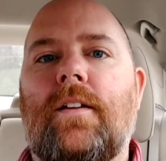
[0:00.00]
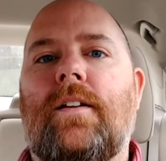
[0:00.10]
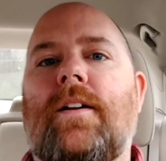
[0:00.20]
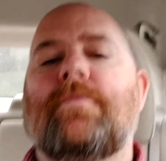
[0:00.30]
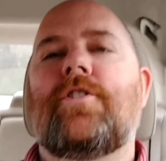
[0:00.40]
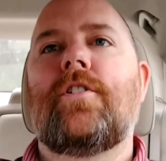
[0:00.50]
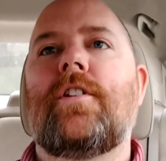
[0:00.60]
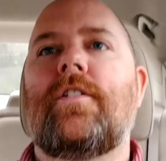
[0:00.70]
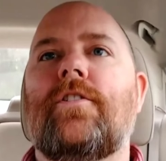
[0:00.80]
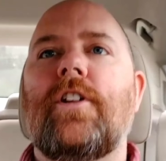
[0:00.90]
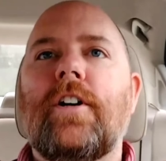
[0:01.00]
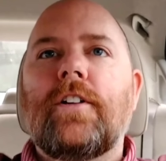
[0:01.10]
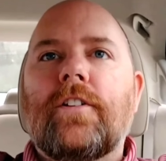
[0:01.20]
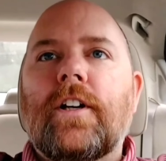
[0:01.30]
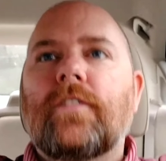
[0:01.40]
I'm sure there's
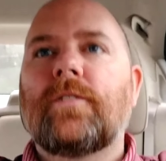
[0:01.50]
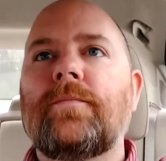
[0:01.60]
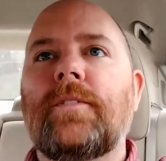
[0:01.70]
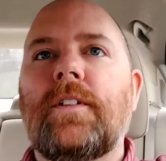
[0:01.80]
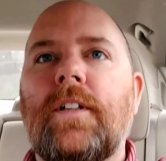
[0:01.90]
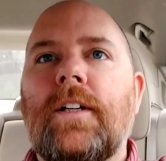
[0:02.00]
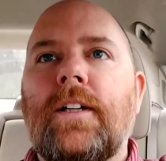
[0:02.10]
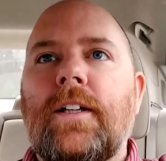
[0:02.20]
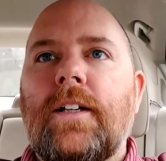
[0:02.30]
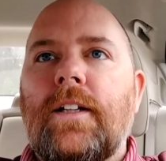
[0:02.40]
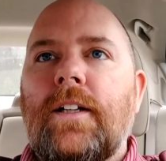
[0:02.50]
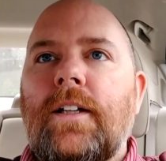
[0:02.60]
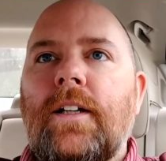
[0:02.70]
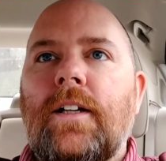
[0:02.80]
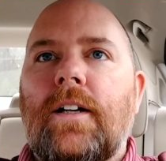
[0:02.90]
tons of them.
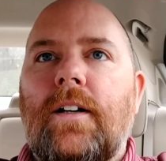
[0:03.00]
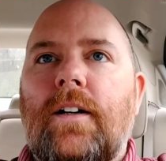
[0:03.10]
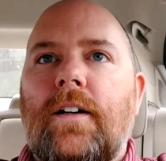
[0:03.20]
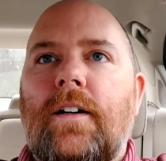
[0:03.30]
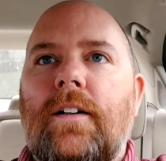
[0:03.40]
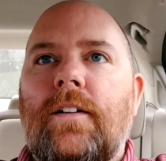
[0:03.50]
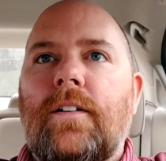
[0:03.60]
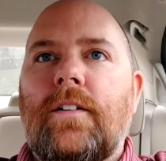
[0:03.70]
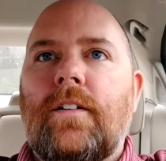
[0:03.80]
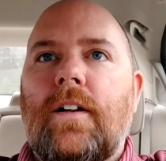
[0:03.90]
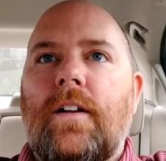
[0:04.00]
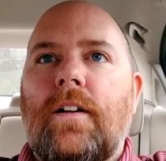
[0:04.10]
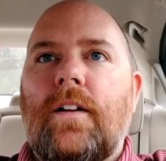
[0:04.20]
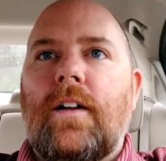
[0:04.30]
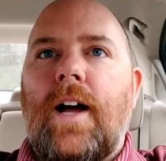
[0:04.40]
Uh,
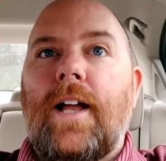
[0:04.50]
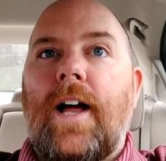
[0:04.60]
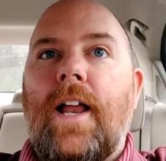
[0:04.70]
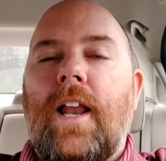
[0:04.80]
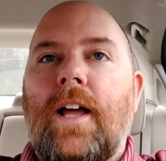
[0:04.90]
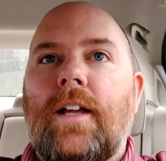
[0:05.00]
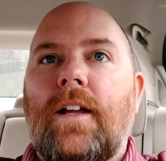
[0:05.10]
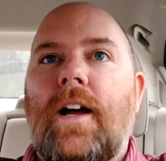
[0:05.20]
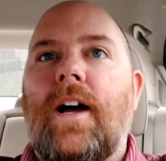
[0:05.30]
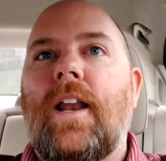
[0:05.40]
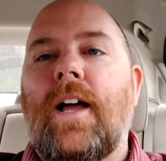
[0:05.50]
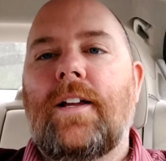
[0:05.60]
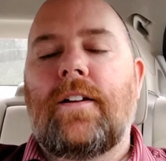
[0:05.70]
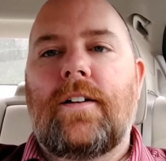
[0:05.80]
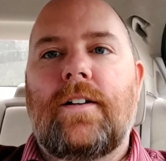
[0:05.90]
I, I like I like
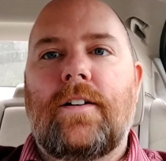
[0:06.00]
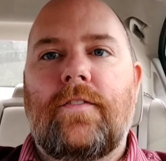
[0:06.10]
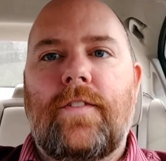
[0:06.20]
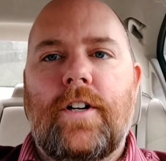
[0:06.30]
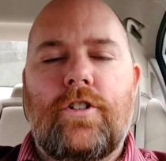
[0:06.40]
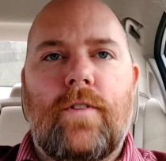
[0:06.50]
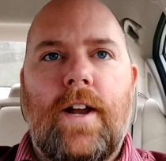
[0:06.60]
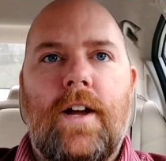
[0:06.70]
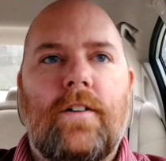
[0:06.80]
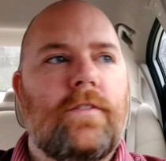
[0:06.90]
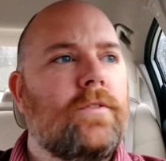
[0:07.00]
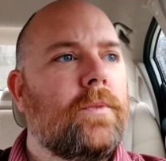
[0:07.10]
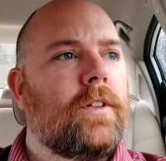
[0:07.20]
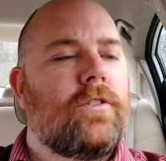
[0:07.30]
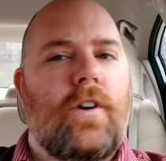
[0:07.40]
uh, fudge rounds
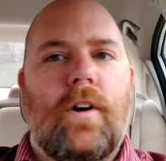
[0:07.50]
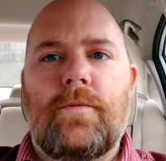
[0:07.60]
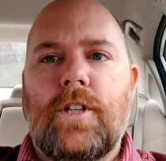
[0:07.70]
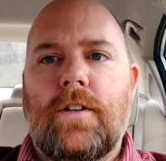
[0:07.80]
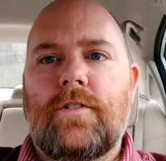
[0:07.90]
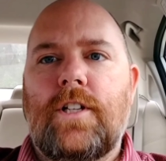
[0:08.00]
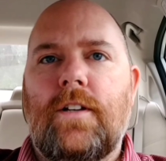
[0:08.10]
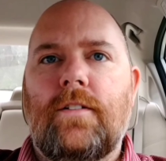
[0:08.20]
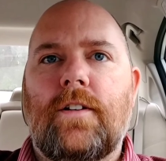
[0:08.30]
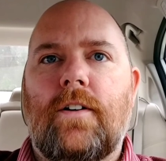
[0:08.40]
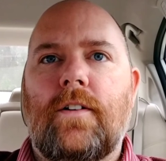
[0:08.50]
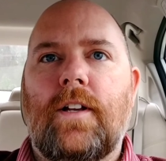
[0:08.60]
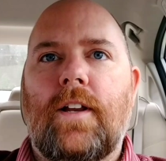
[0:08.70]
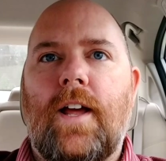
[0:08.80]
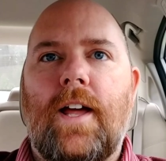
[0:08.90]
with sharp cheddar cheese on it.
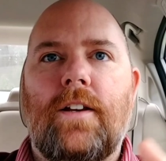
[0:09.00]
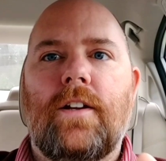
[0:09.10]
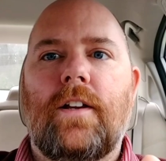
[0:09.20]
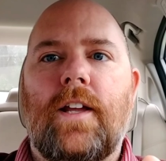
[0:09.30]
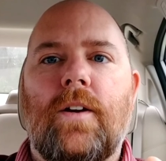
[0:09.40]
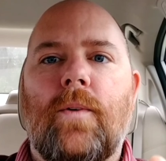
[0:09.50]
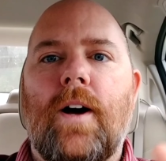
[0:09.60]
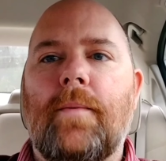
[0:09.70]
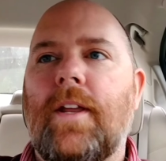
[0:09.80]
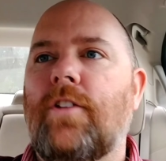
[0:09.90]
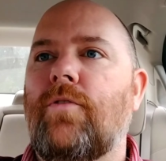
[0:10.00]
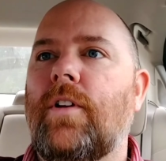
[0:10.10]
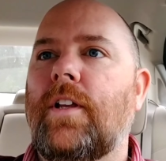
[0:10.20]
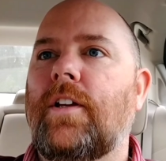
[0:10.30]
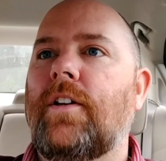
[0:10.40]
I hadn't done that in a while, but that's
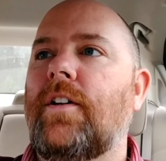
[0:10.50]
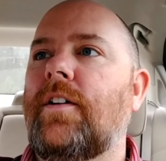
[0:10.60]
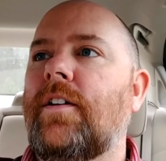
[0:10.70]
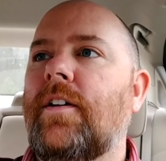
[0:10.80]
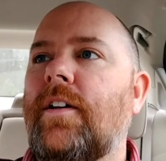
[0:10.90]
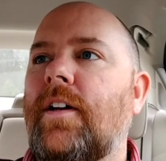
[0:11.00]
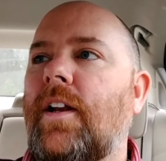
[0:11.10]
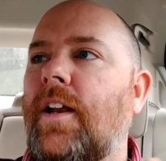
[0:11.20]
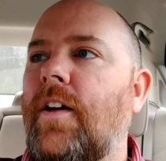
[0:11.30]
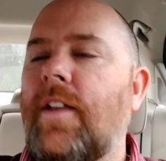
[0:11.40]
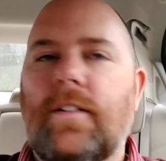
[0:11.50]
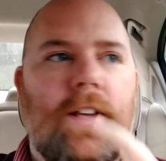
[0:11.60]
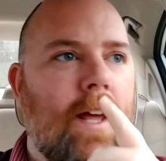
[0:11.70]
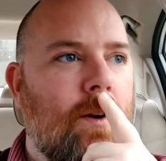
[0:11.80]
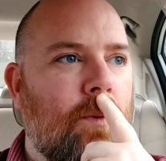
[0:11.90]
really good. And I know that's
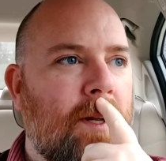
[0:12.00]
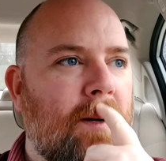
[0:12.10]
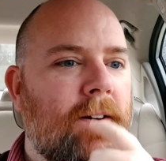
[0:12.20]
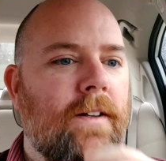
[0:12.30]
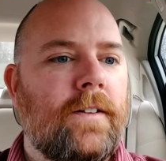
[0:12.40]
kind of weird.